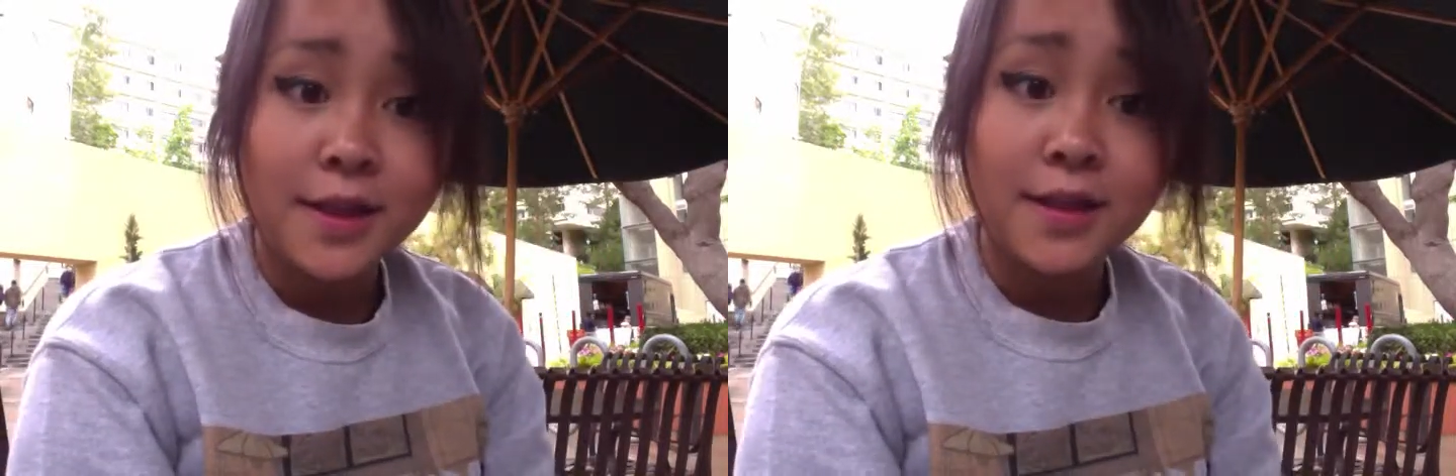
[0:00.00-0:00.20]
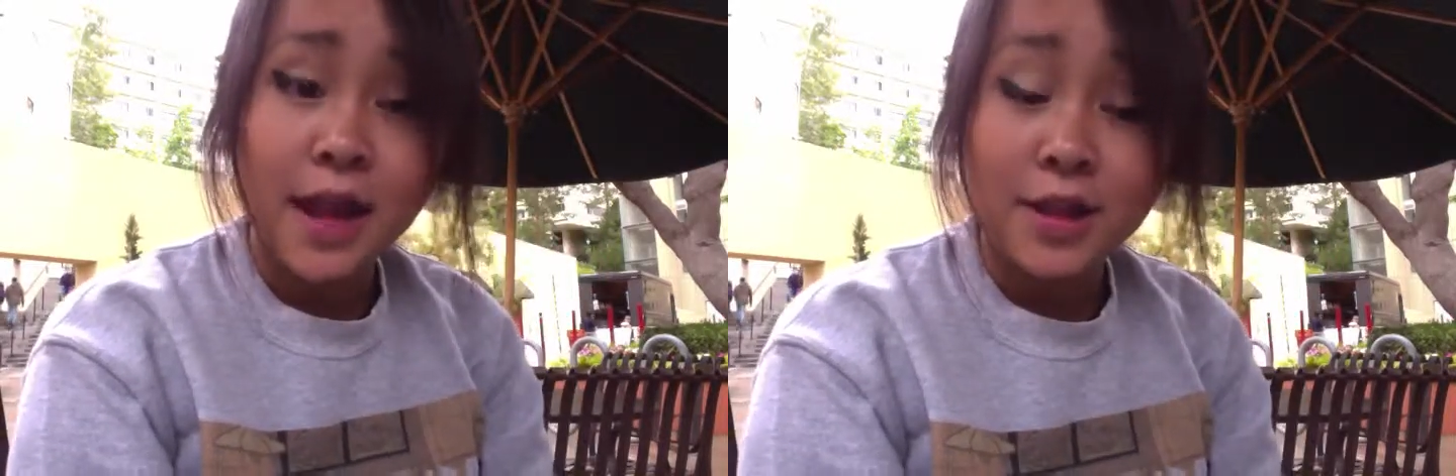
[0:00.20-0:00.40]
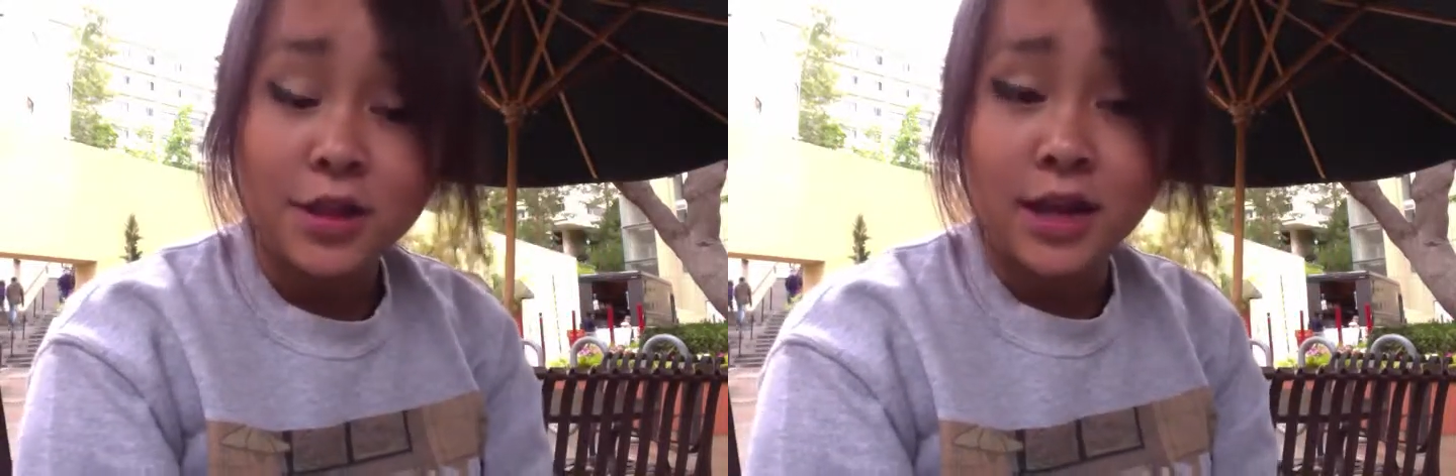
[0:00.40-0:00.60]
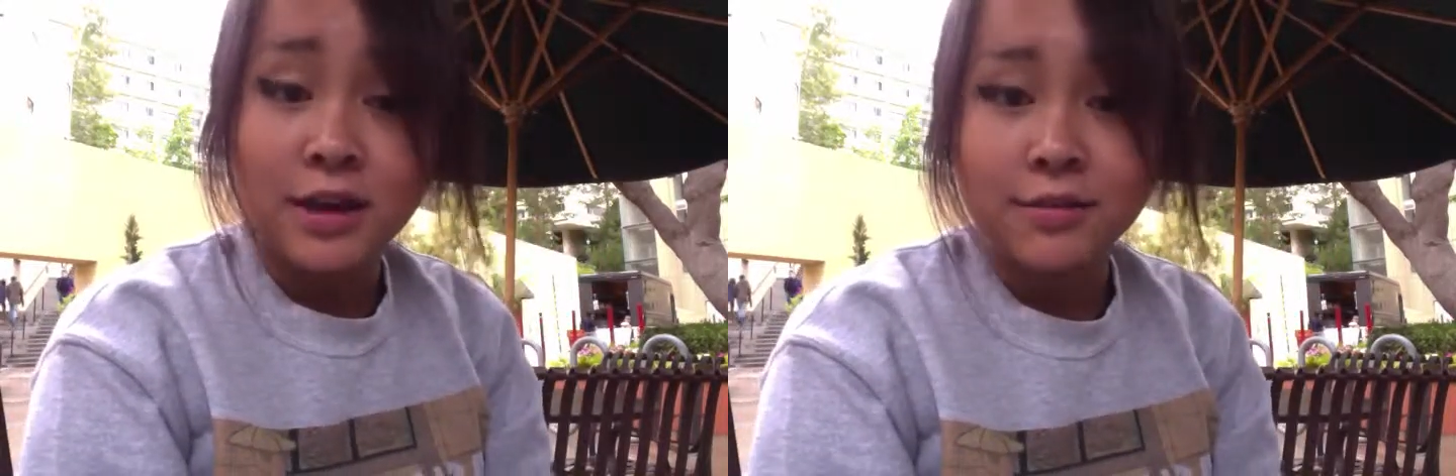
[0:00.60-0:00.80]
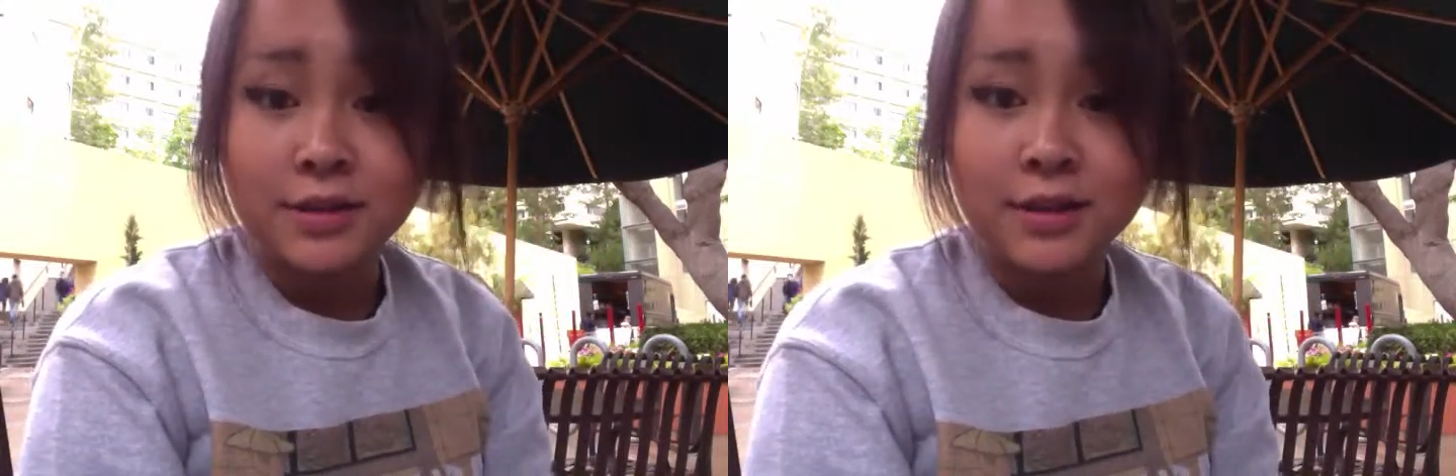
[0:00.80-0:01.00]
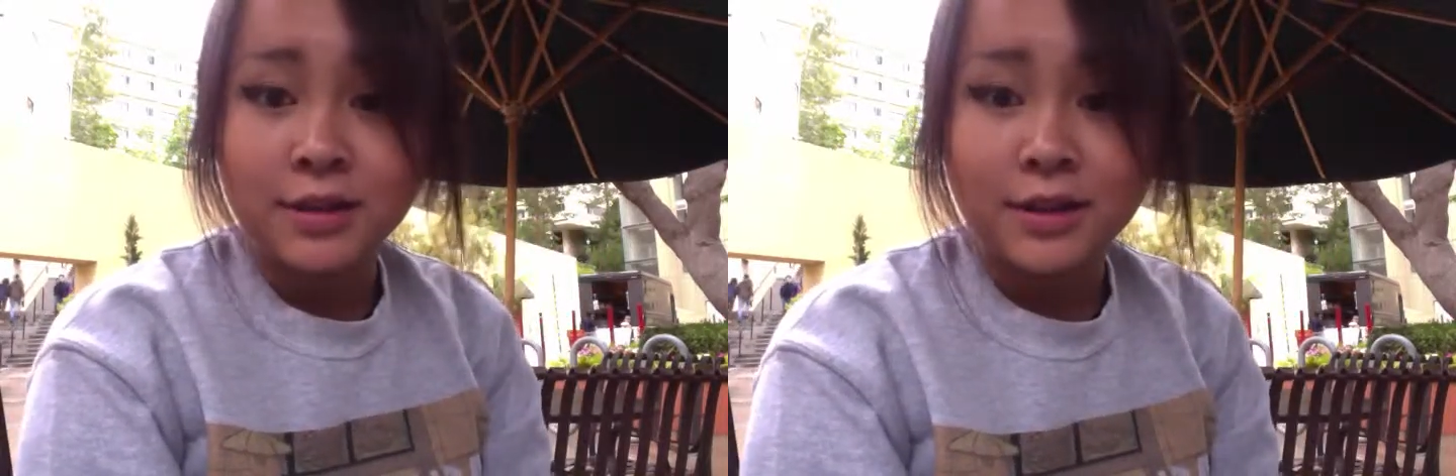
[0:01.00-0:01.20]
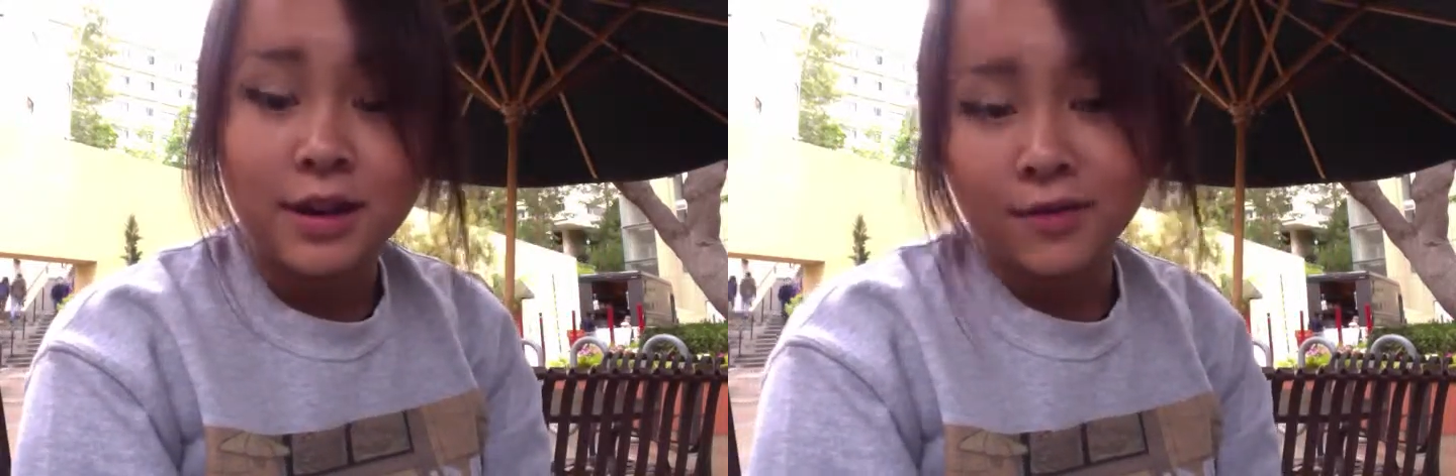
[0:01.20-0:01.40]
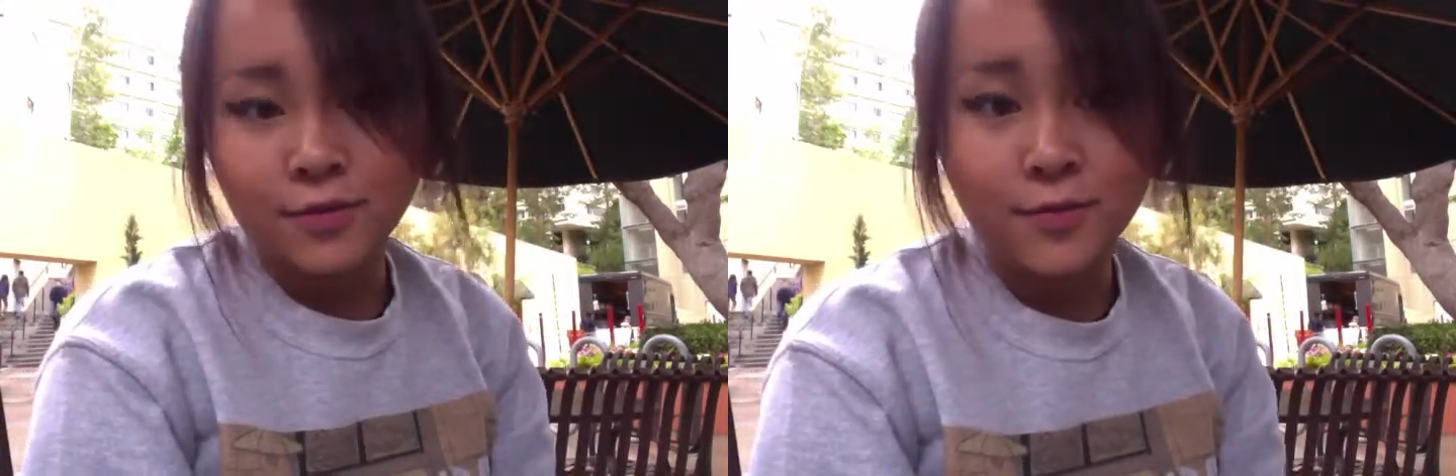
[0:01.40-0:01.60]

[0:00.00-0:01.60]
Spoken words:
and etching out the details,